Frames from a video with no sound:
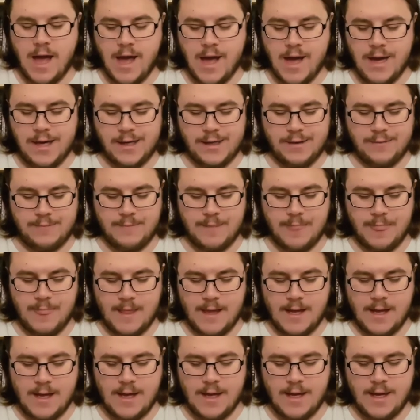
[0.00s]
And
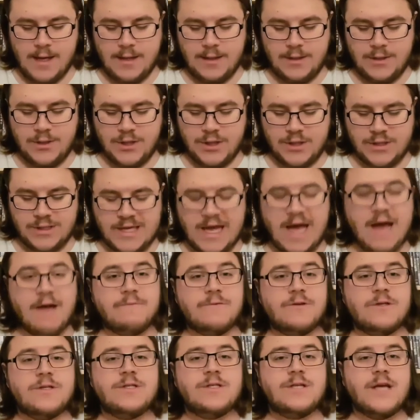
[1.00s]
I just
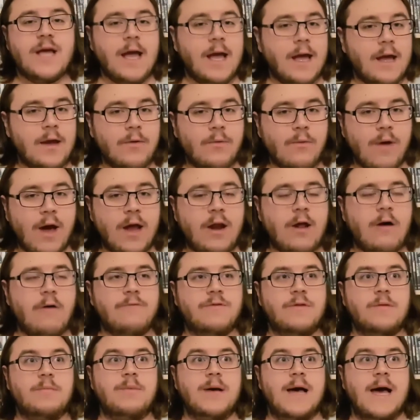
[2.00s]
have to say right
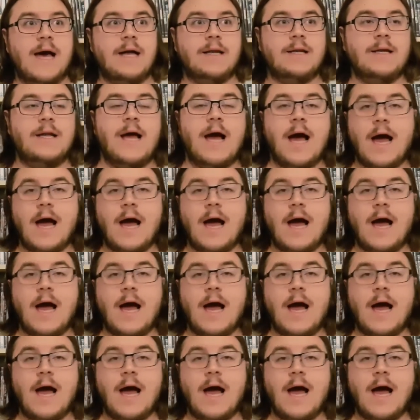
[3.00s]
off the bat,